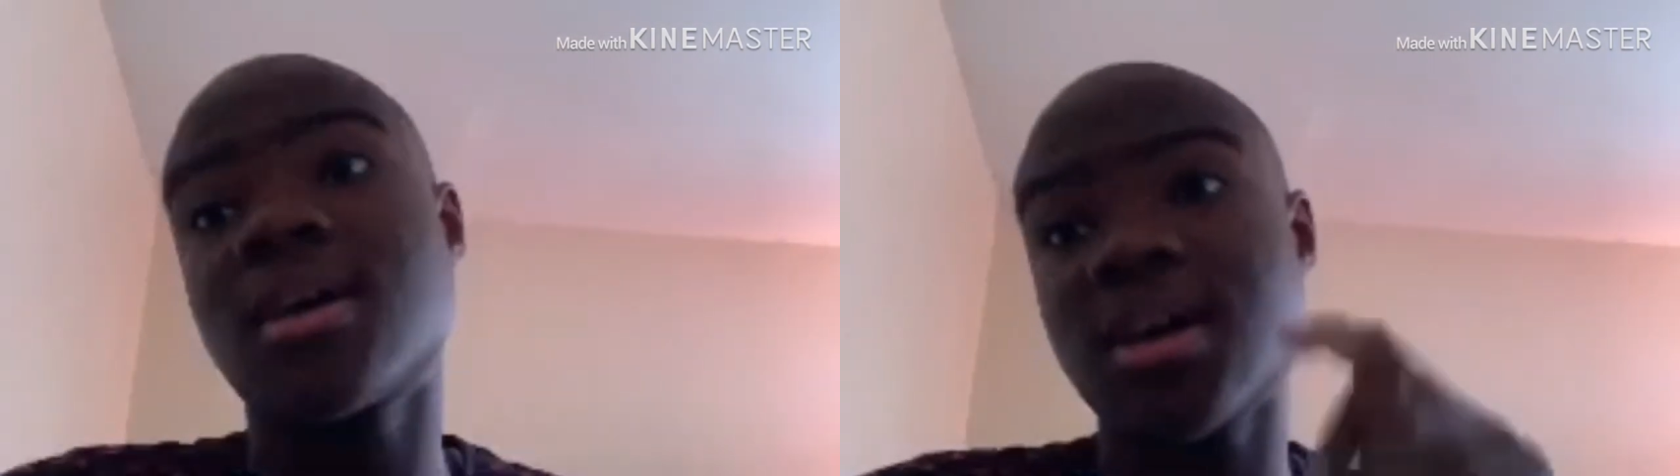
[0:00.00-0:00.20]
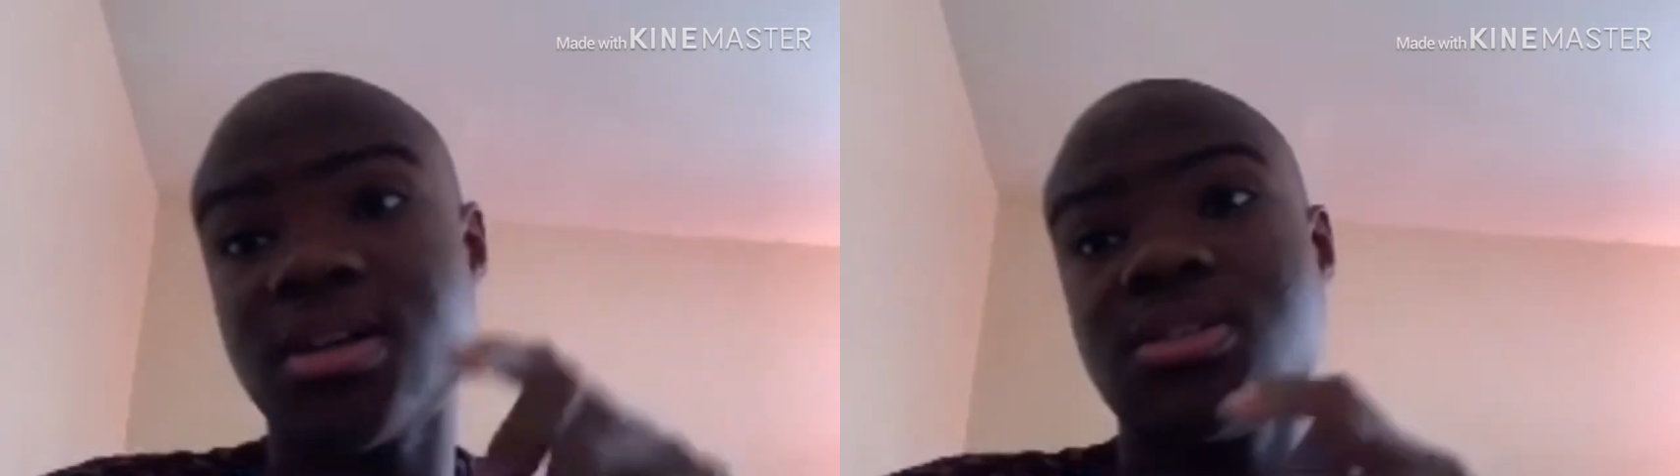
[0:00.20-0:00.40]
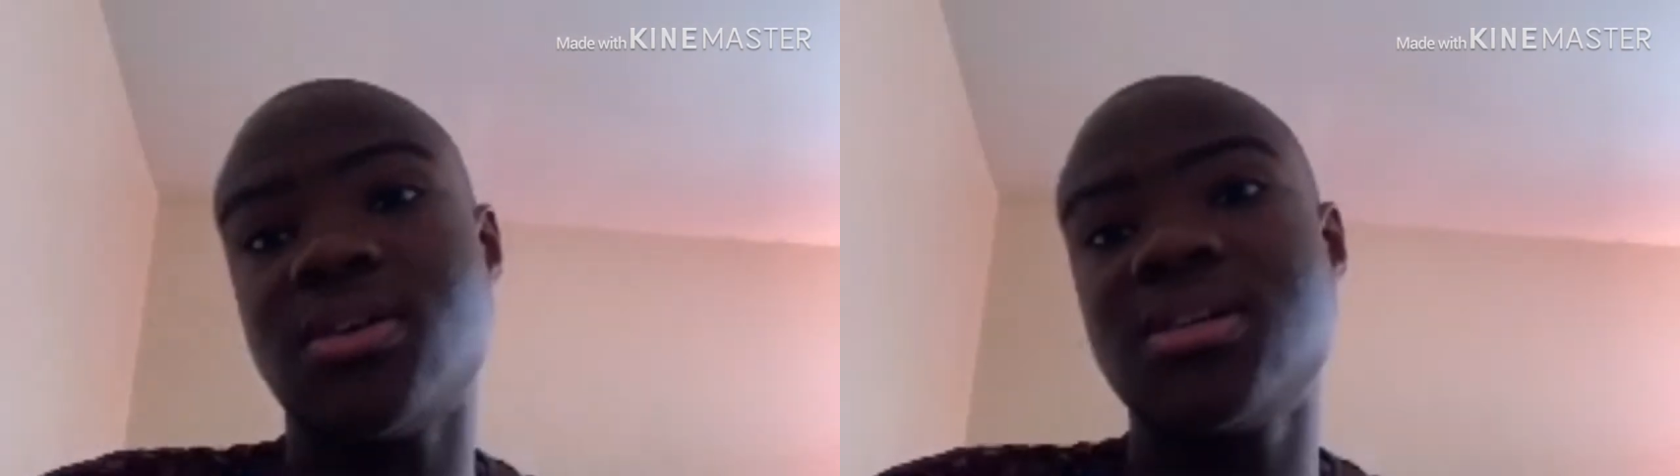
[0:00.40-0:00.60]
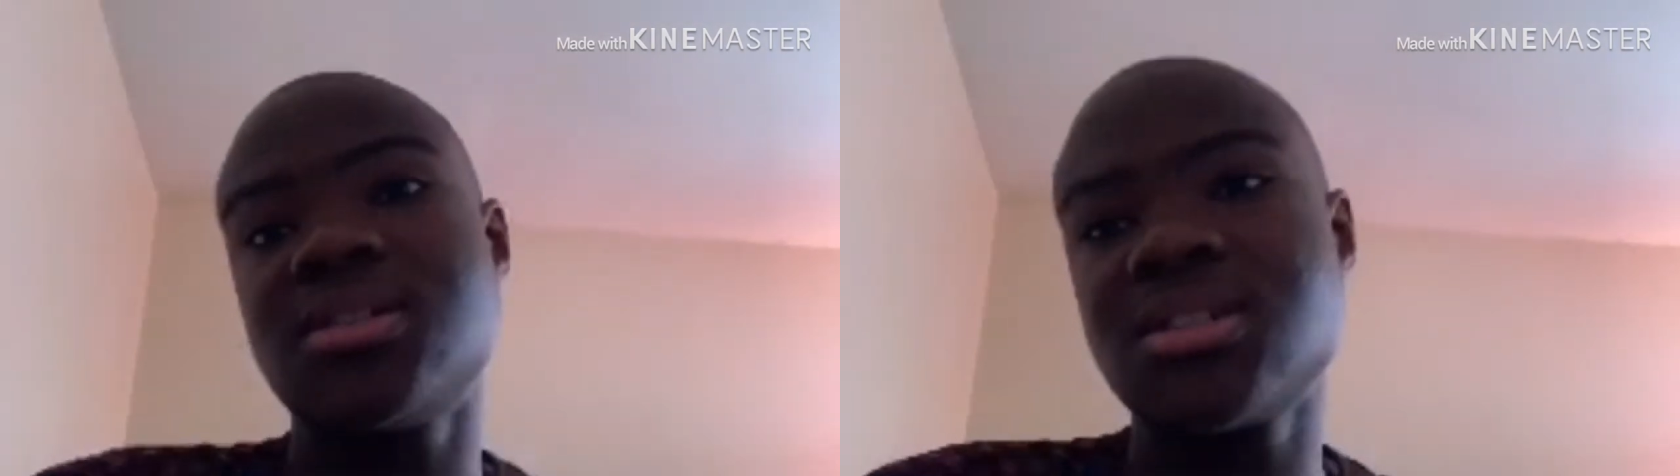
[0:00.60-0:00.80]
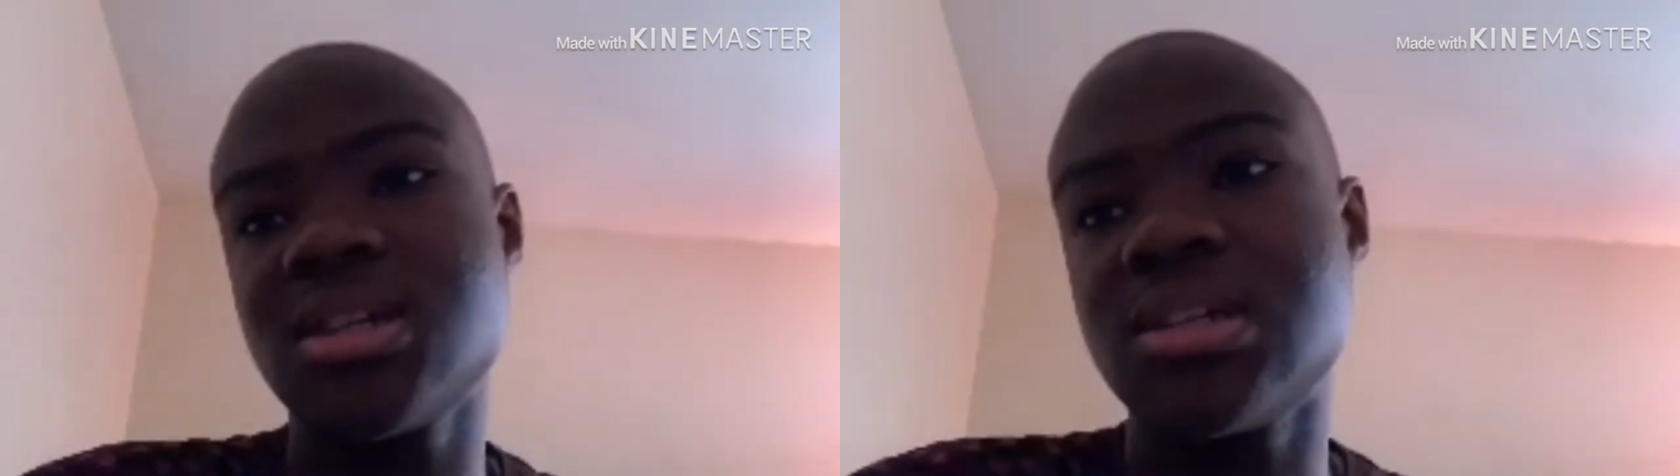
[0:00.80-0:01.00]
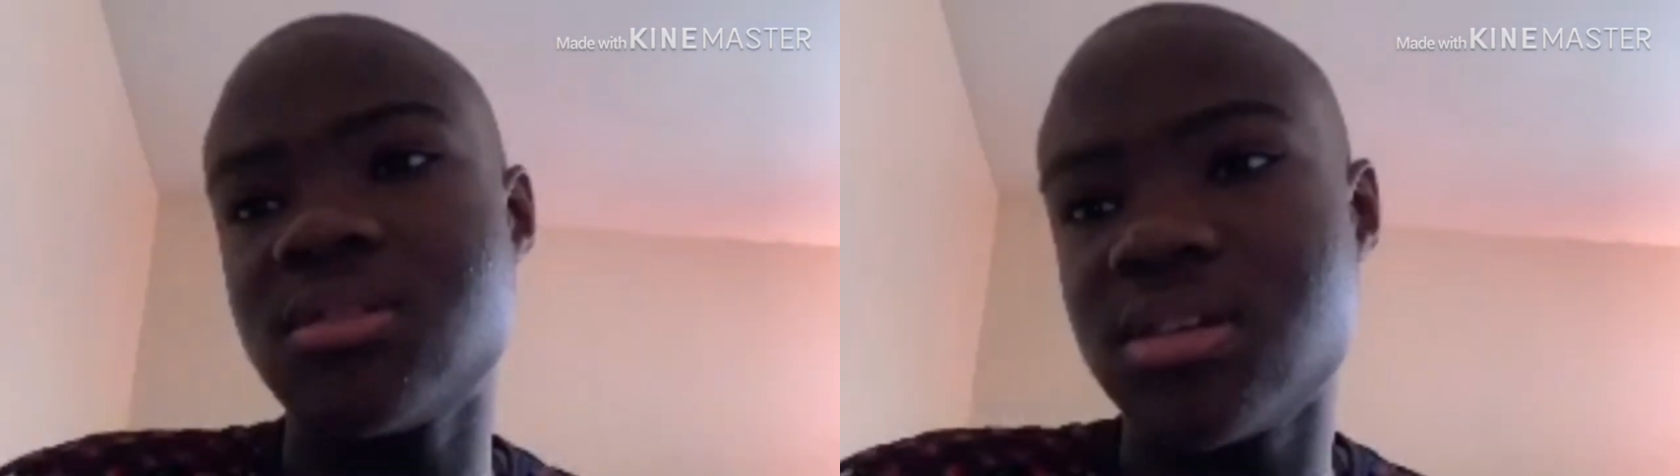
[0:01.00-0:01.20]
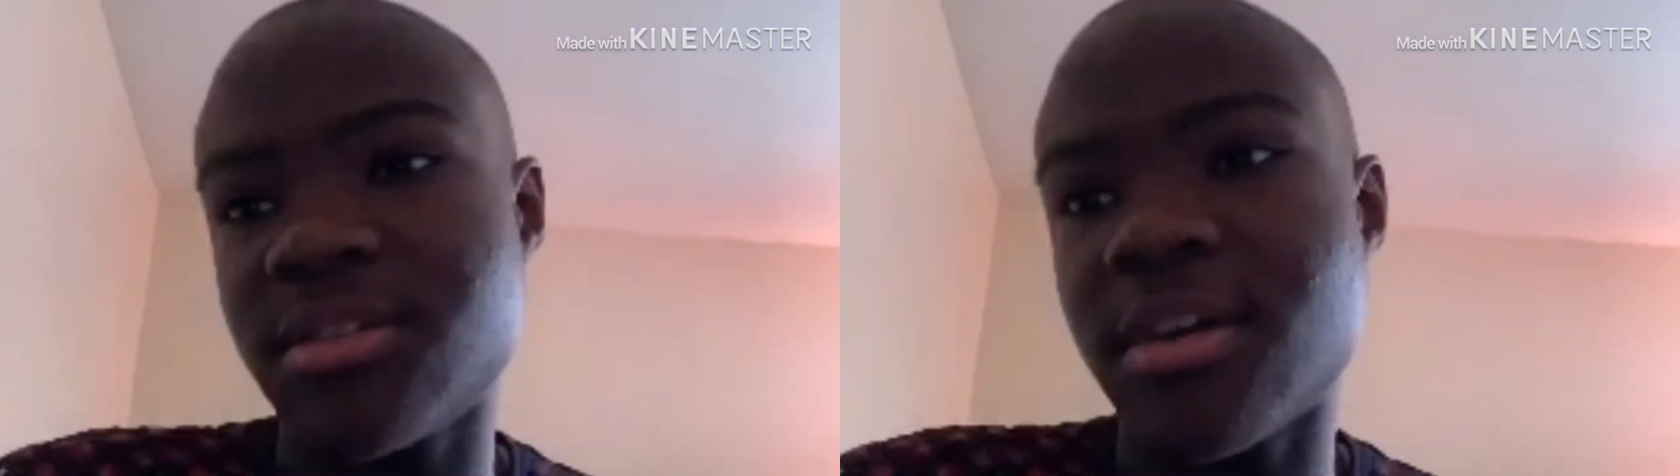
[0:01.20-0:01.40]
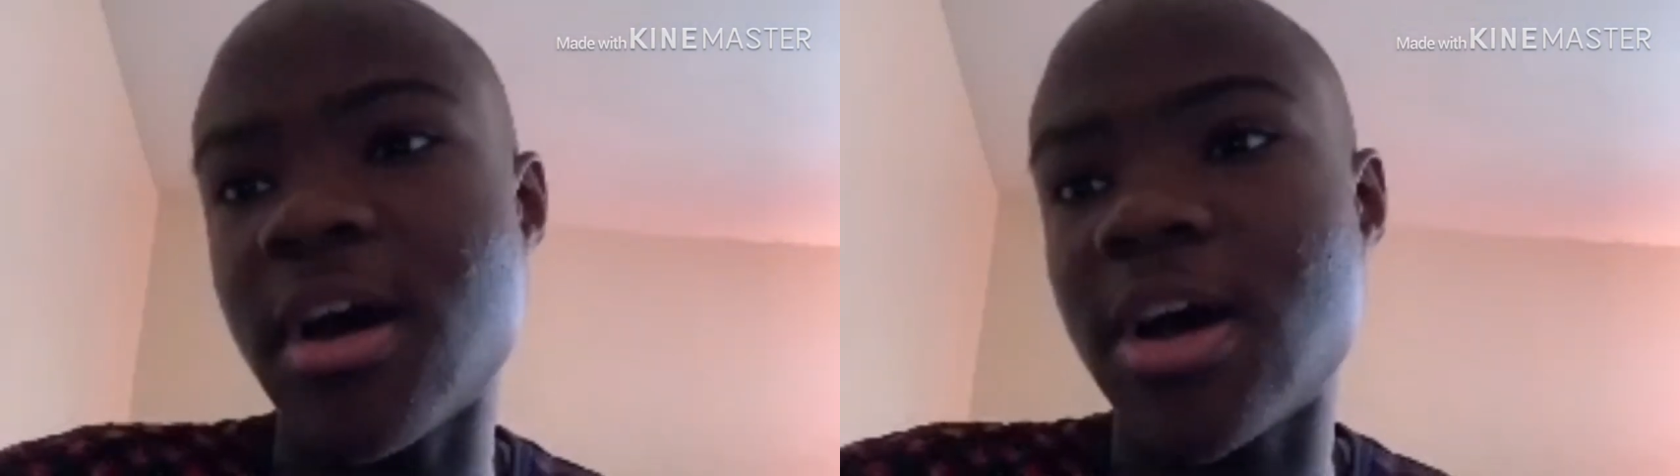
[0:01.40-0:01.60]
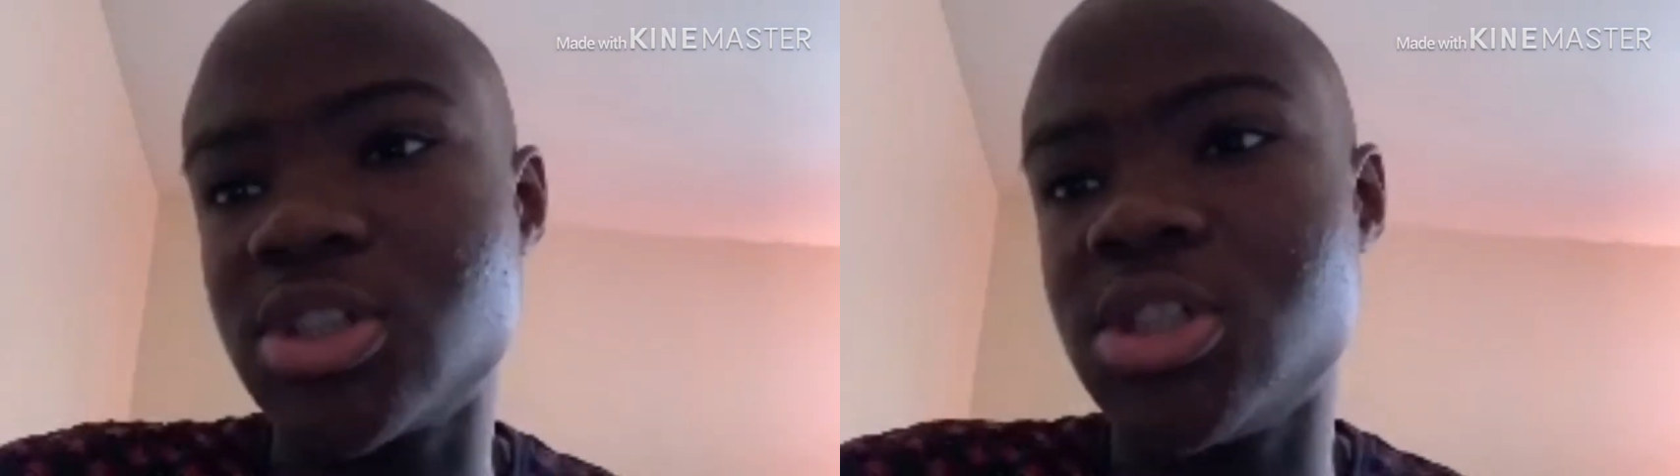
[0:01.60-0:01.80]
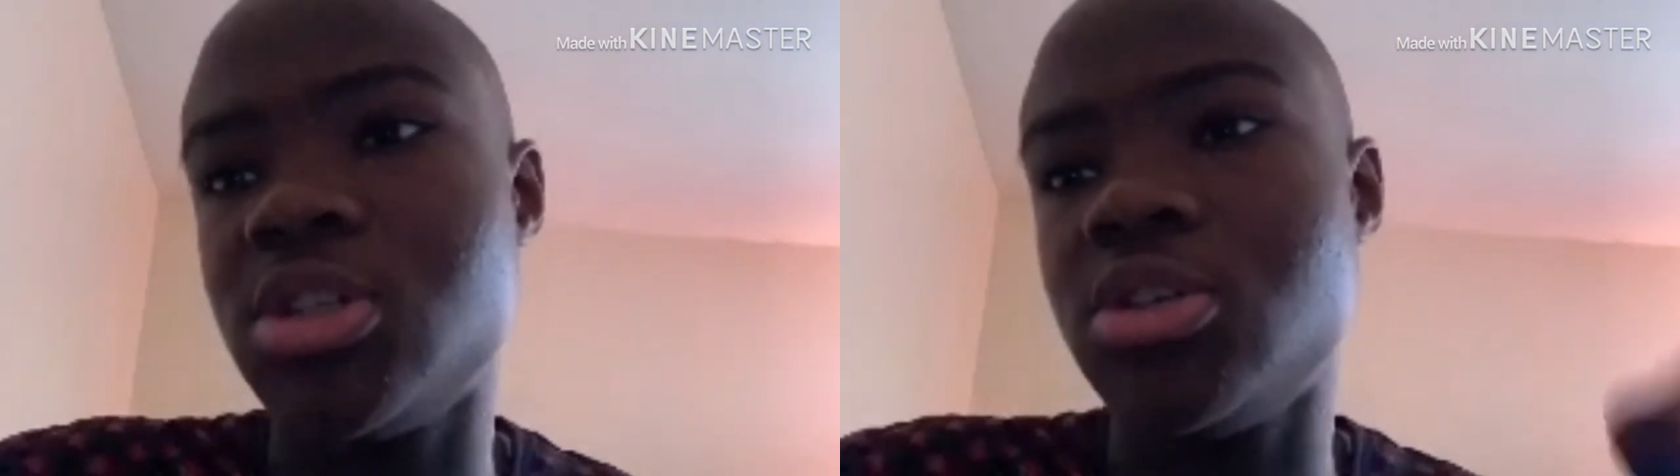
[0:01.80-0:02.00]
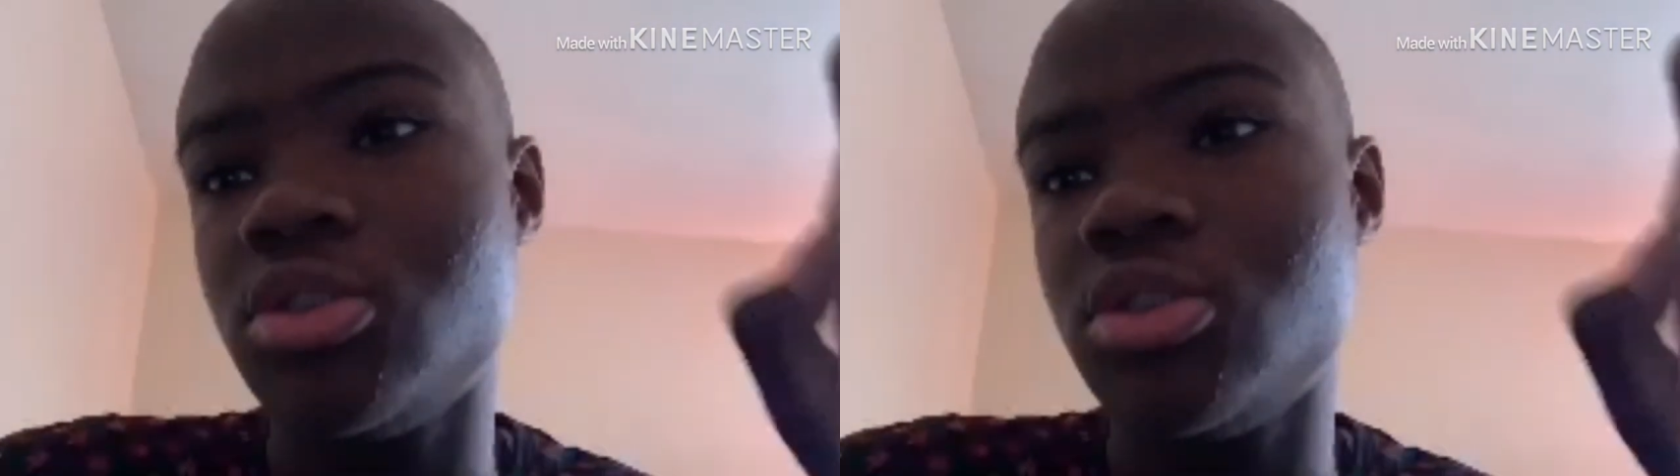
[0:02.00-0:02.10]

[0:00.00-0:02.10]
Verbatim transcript: Consider, says, I'll see